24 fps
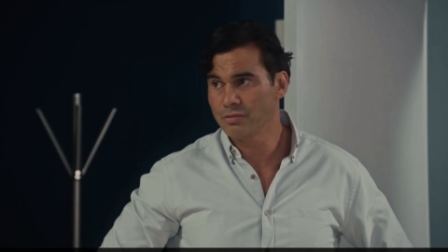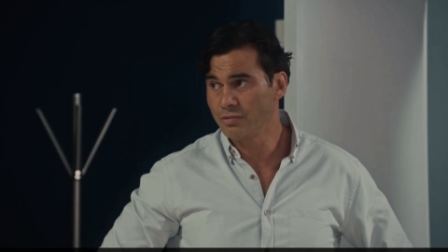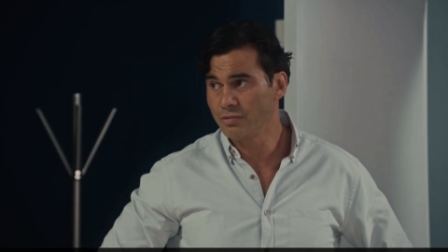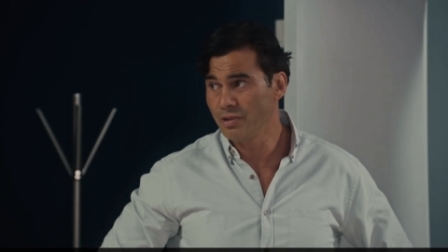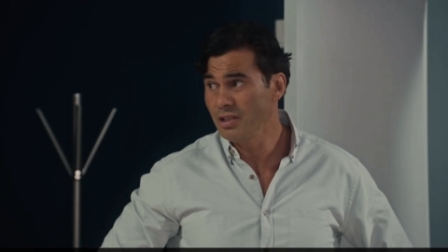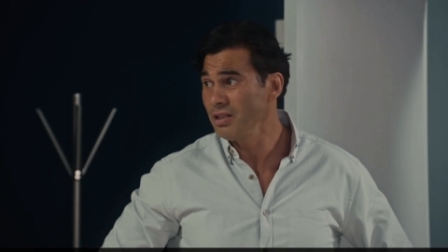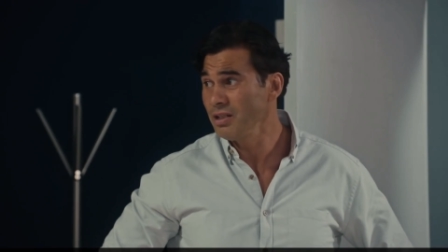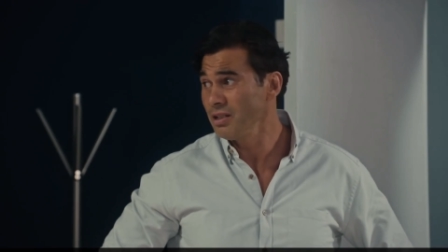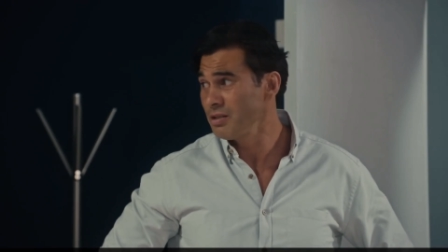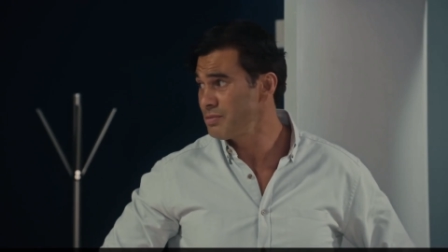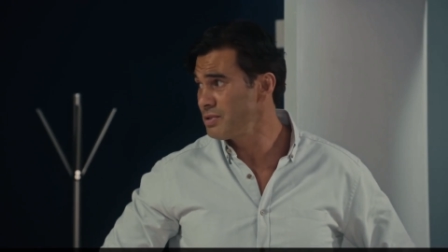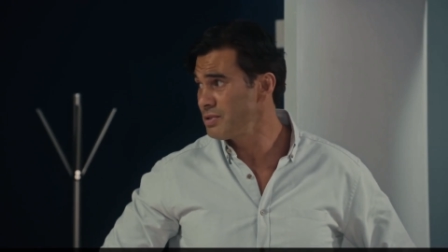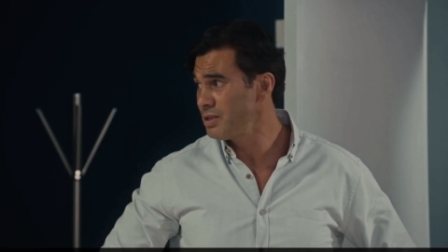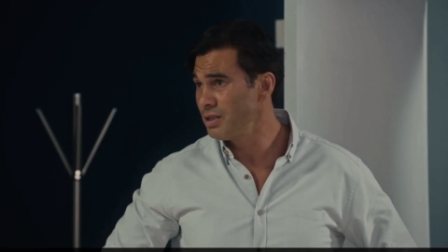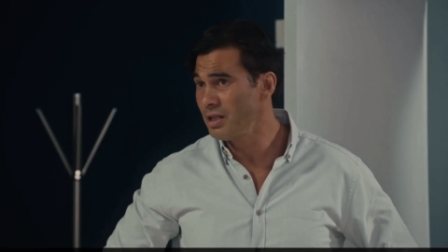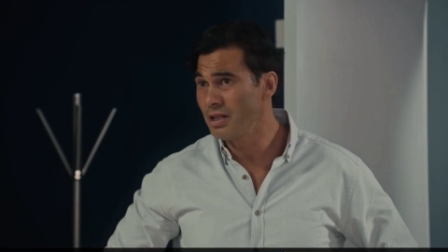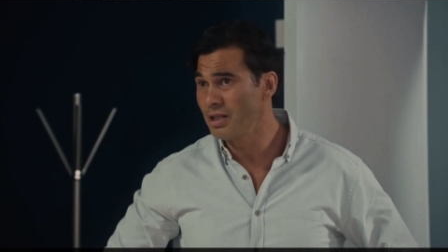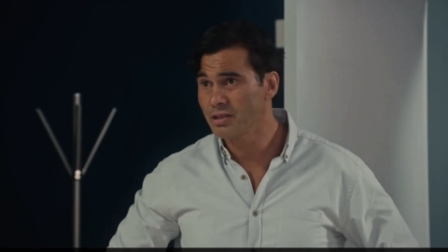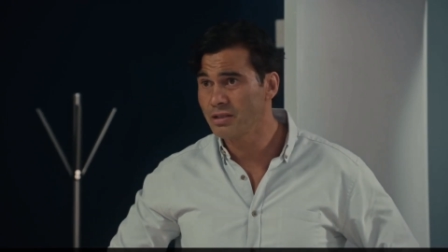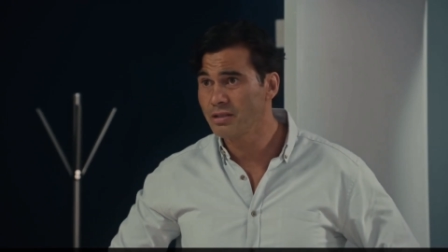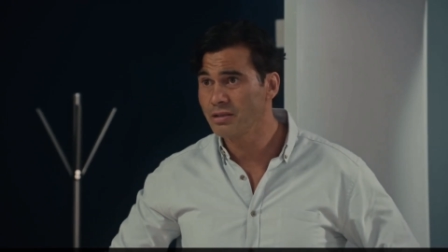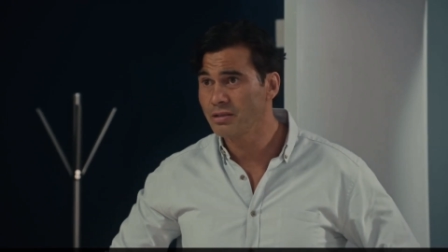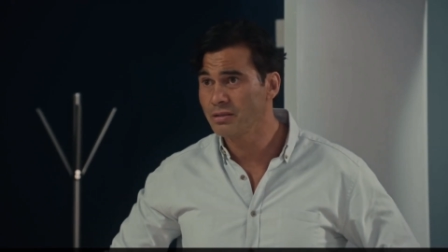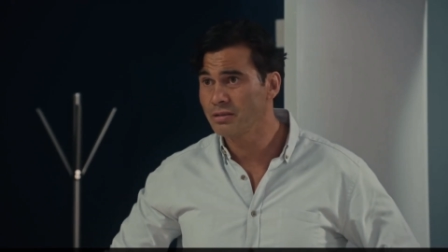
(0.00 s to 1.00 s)
Really upset,
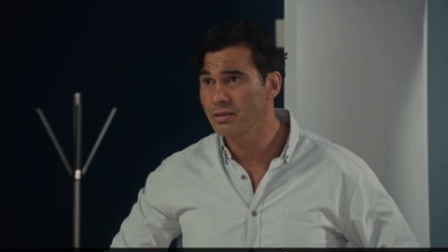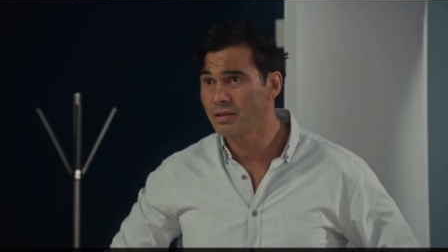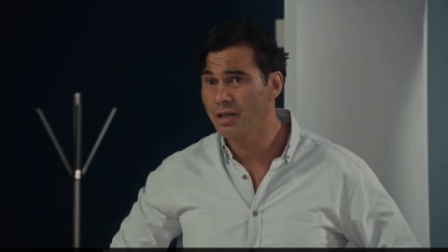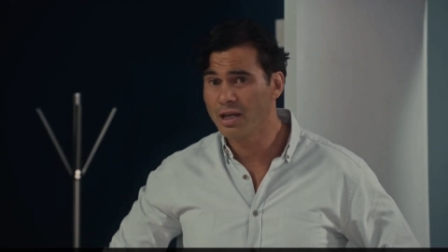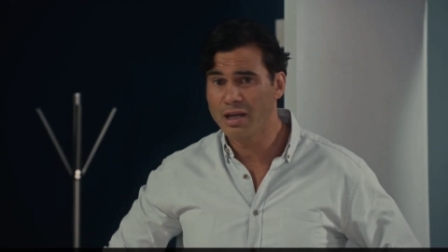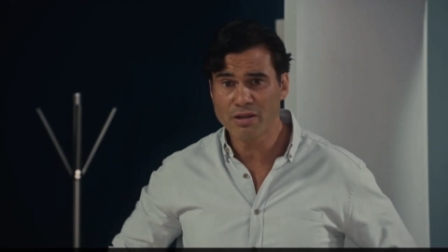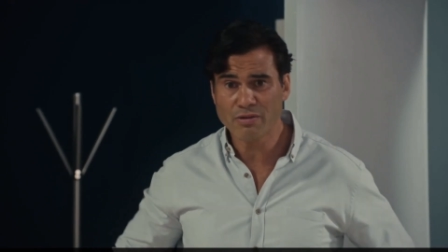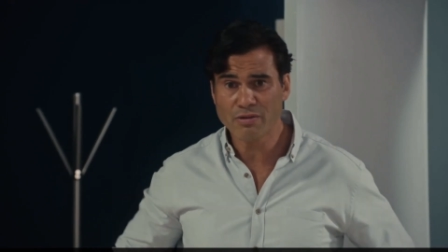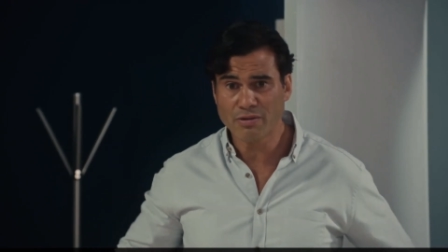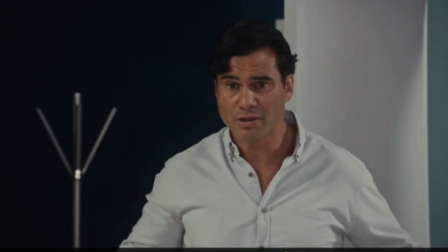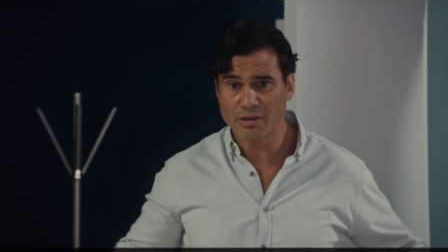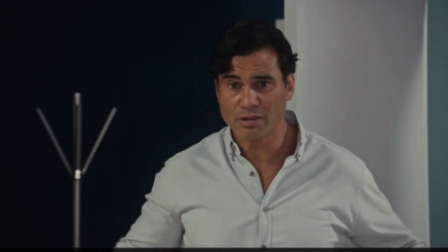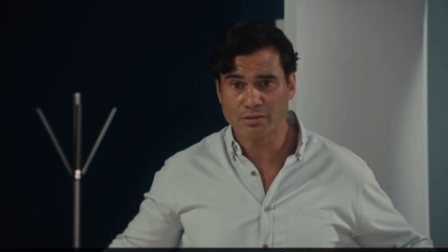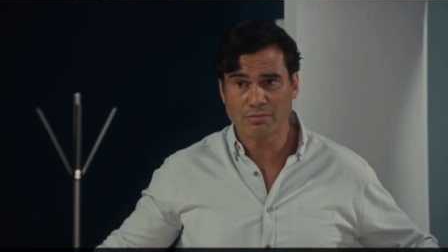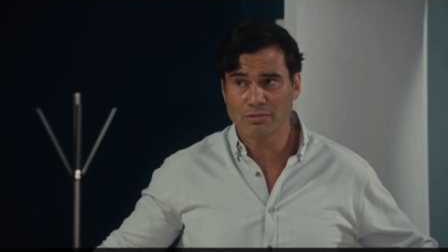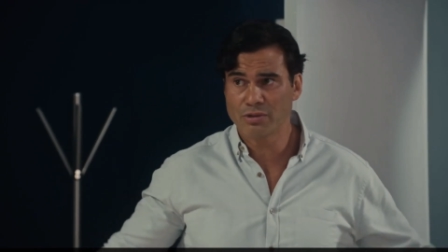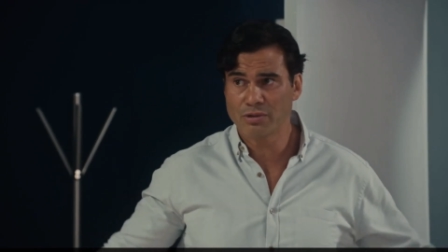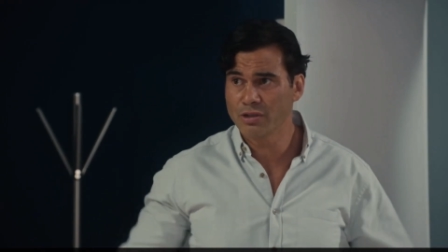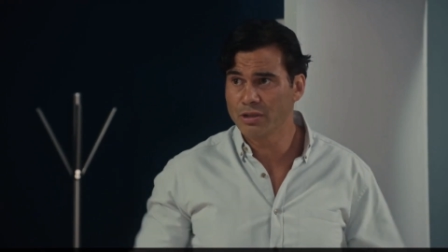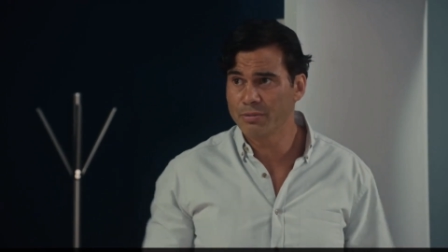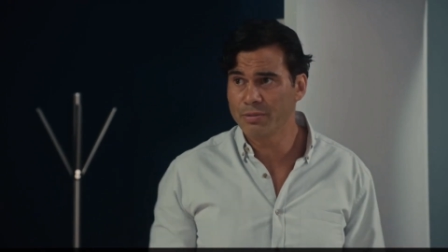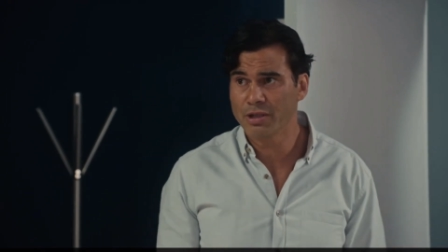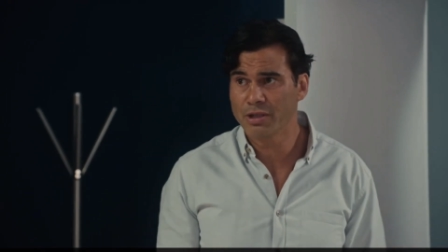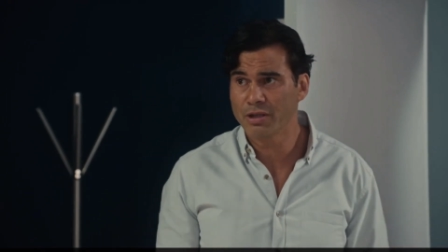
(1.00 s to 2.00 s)
actually. Angry.
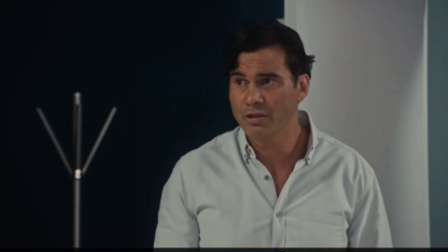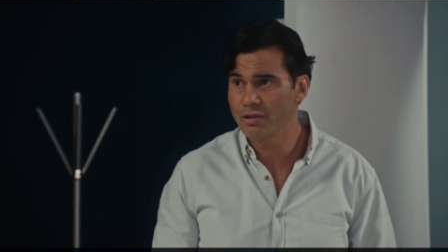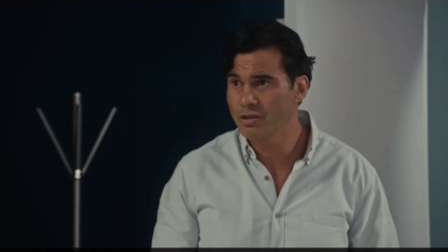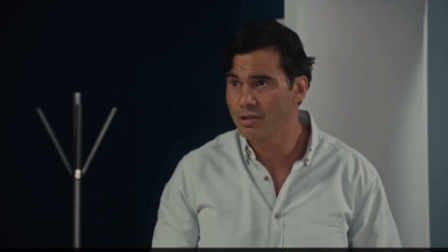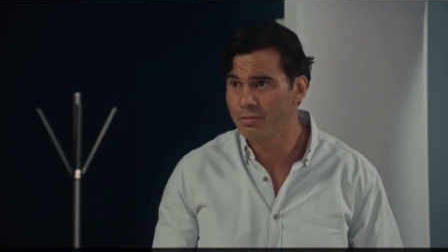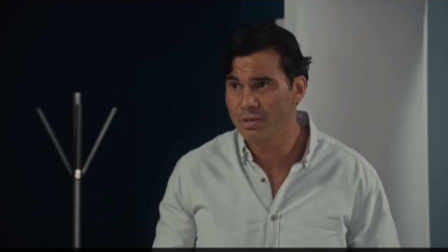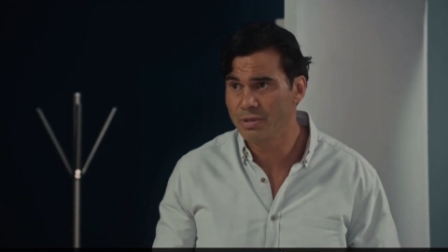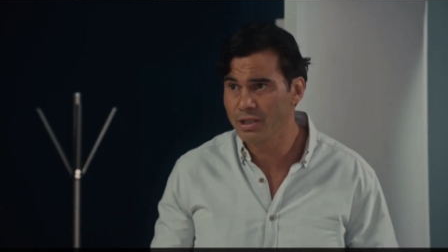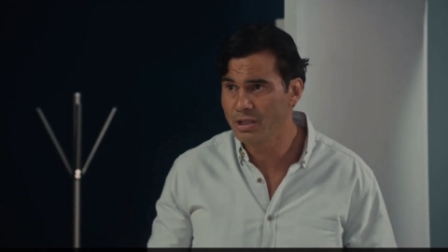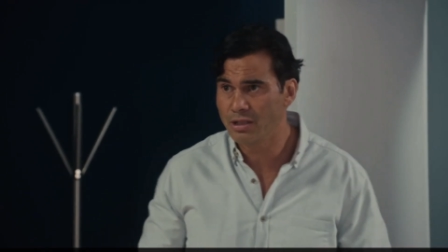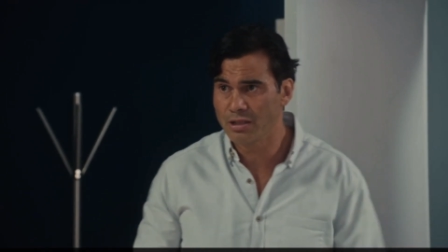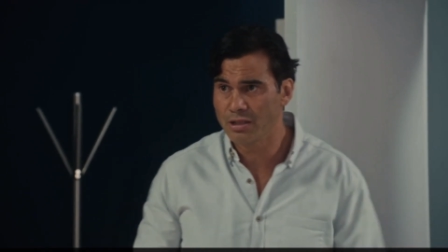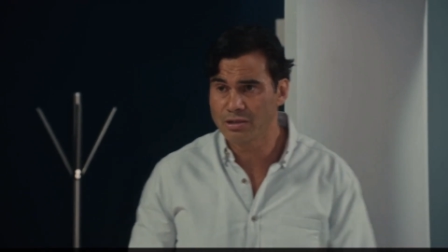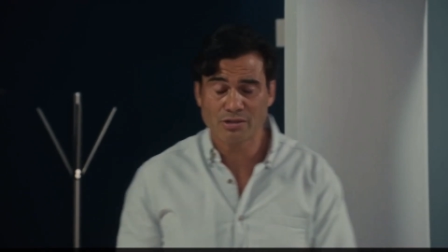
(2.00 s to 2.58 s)
Talking about going to the media.